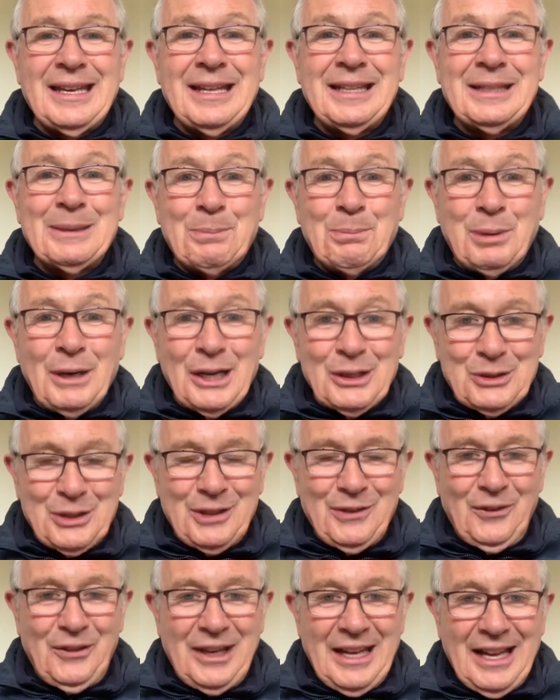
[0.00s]
the
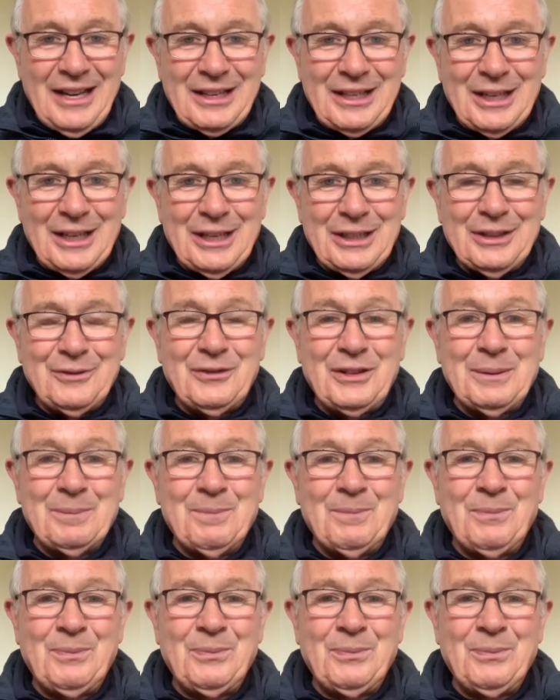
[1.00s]
positive carry on of them,